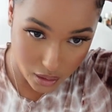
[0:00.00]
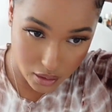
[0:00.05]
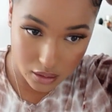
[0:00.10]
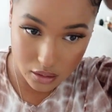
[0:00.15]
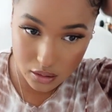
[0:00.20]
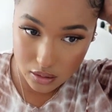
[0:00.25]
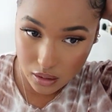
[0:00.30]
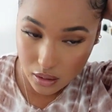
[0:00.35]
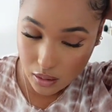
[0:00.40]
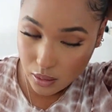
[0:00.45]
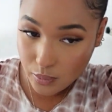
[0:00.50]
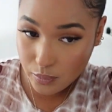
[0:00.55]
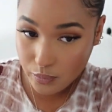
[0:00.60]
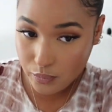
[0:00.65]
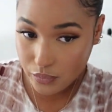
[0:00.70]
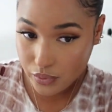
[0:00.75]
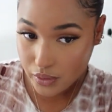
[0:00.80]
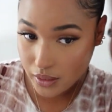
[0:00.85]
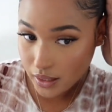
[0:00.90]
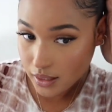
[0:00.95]
so
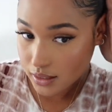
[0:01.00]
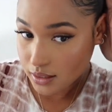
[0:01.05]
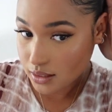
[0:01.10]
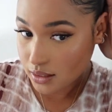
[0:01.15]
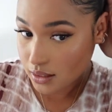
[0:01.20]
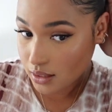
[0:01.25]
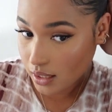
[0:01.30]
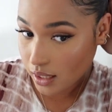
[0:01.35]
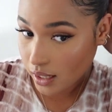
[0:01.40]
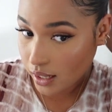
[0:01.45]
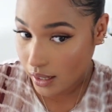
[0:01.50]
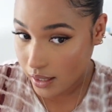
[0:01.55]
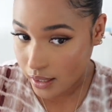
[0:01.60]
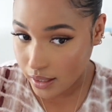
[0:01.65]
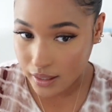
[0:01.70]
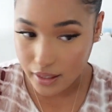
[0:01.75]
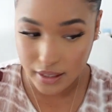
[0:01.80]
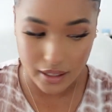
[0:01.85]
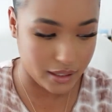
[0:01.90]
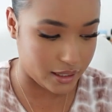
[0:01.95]
that's
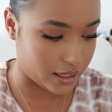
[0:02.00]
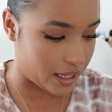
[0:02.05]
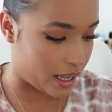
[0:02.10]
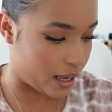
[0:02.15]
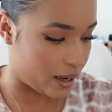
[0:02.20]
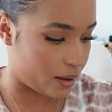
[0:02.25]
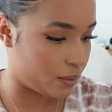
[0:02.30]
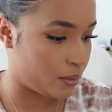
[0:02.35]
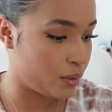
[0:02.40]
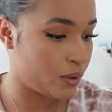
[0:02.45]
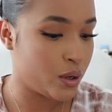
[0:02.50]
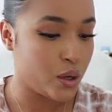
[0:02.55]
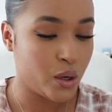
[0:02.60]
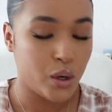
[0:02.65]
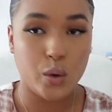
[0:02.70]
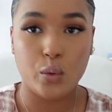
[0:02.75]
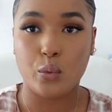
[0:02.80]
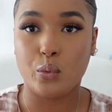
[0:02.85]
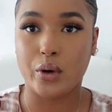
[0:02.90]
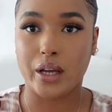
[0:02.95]
that and now
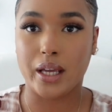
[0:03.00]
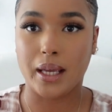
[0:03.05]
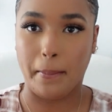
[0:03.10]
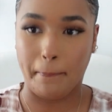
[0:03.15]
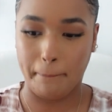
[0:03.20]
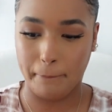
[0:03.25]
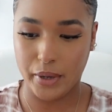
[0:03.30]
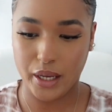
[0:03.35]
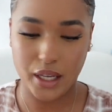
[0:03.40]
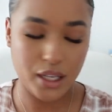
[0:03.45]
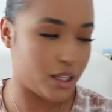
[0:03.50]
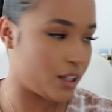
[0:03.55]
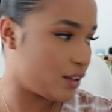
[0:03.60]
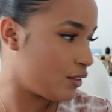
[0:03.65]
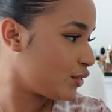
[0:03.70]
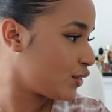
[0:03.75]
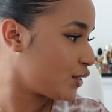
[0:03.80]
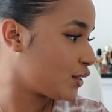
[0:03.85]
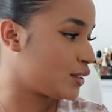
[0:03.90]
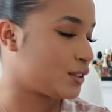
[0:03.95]
we
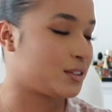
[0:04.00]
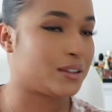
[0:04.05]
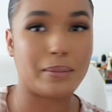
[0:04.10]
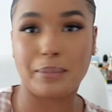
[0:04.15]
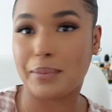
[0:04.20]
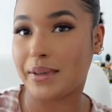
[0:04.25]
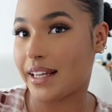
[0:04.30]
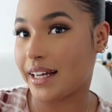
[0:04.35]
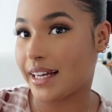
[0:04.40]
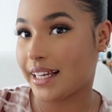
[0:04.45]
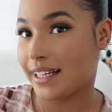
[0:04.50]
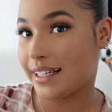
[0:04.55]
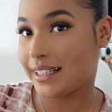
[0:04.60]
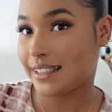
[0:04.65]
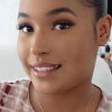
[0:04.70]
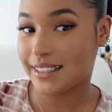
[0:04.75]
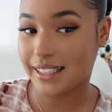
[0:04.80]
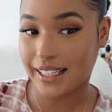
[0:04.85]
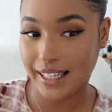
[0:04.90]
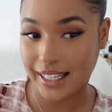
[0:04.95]
move to applying
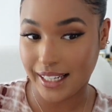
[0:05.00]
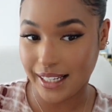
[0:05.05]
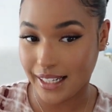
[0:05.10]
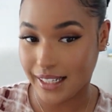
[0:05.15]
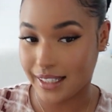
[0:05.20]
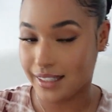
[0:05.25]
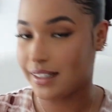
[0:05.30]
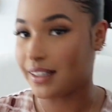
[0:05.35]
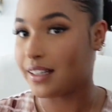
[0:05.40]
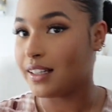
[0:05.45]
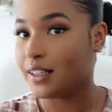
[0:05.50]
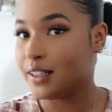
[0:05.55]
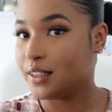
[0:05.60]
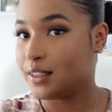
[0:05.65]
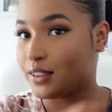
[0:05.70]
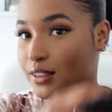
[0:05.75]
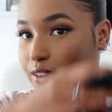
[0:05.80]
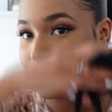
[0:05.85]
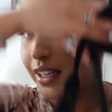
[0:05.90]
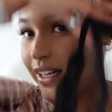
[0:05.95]
the hair
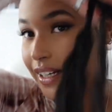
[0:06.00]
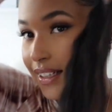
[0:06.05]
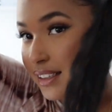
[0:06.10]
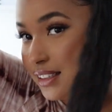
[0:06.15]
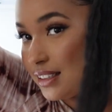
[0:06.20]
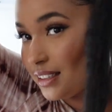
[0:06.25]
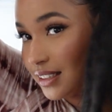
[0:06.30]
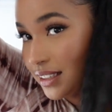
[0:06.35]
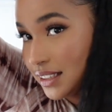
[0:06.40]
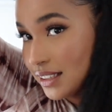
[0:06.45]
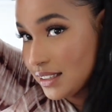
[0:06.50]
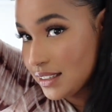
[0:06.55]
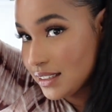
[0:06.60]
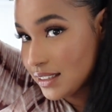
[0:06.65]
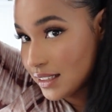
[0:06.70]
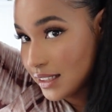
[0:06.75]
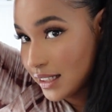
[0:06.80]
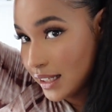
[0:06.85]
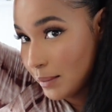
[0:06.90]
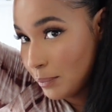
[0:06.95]
so guys you see
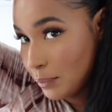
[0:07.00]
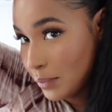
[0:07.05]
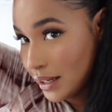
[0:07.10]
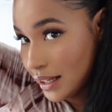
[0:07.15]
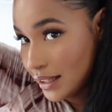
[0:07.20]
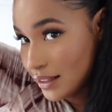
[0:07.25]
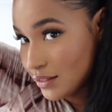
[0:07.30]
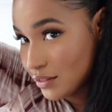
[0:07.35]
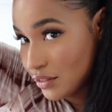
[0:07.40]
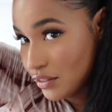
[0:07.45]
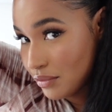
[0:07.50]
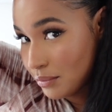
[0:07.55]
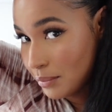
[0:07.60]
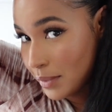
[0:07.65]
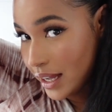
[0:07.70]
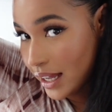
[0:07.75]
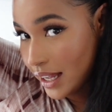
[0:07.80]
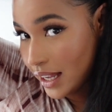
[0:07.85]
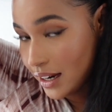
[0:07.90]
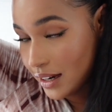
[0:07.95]
literally it blends with
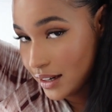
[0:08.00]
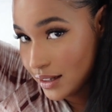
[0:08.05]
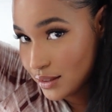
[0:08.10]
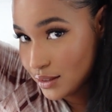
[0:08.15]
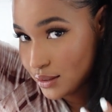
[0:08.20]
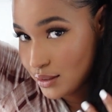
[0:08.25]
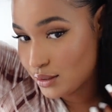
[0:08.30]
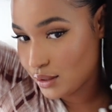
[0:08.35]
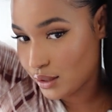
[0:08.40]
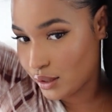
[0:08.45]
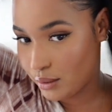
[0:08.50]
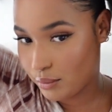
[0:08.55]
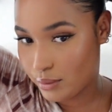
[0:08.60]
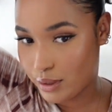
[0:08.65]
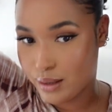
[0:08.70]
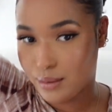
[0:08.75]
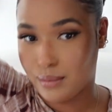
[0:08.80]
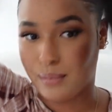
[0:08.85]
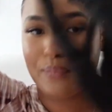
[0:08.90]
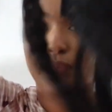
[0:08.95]
my hair so
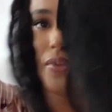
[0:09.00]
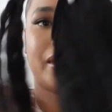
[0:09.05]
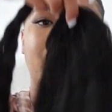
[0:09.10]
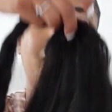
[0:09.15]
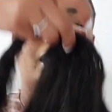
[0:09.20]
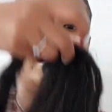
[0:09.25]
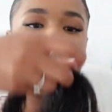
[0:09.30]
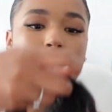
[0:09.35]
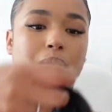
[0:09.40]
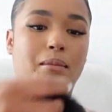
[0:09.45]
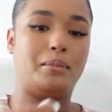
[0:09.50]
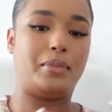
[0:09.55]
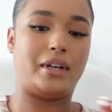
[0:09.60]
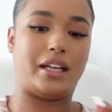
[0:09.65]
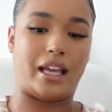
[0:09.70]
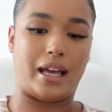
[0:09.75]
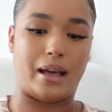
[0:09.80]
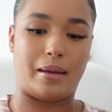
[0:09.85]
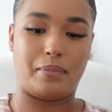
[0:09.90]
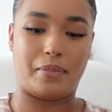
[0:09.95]
well but
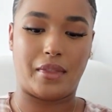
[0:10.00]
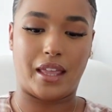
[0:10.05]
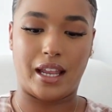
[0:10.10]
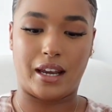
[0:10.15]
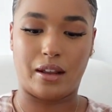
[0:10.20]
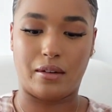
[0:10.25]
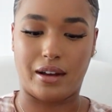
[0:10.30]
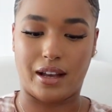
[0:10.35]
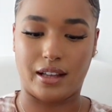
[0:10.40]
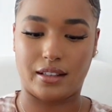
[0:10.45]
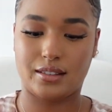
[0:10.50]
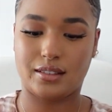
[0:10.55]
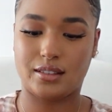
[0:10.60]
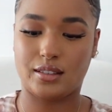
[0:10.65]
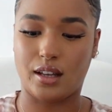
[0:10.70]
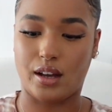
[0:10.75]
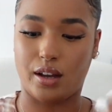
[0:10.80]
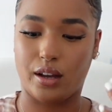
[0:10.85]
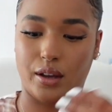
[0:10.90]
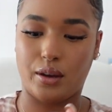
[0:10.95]
yeah anyway
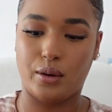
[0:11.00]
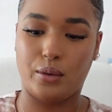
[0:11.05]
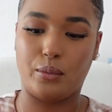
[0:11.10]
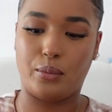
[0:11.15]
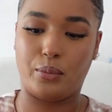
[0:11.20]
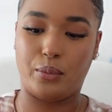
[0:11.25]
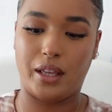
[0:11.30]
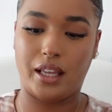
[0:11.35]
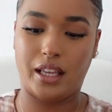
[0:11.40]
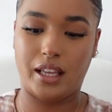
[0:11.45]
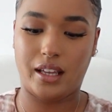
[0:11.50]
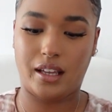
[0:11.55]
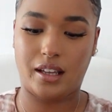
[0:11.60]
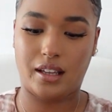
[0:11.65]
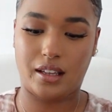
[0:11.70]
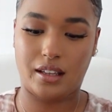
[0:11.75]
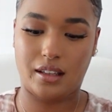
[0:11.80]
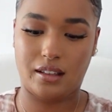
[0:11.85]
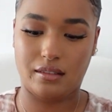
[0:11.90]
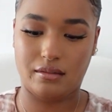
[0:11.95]
so we
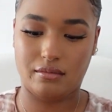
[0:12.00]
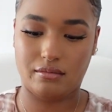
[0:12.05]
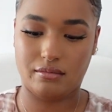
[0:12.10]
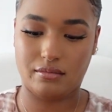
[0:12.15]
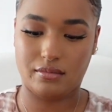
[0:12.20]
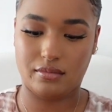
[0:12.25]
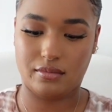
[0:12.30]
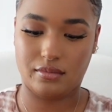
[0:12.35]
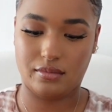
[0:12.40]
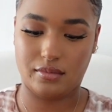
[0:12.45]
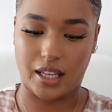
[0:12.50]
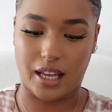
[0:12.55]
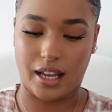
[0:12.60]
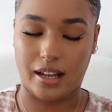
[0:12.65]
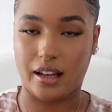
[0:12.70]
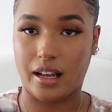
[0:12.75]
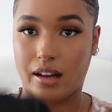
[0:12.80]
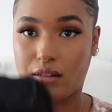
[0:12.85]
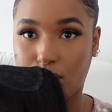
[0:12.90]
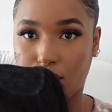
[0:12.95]

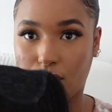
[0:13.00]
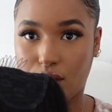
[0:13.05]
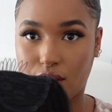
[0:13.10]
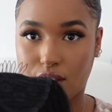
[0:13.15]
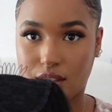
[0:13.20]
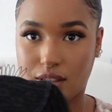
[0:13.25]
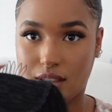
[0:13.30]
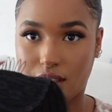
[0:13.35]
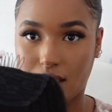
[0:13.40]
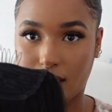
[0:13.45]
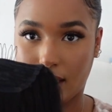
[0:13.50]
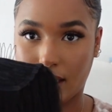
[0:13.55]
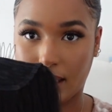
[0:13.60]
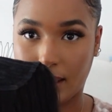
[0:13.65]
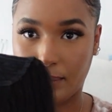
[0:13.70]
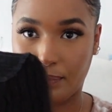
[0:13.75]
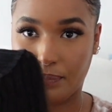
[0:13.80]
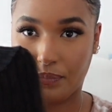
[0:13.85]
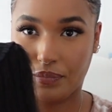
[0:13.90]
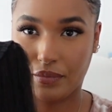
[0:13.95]
yeah I will use the
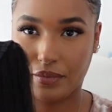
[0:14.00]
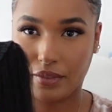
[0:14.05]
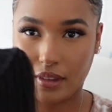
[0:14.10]
um,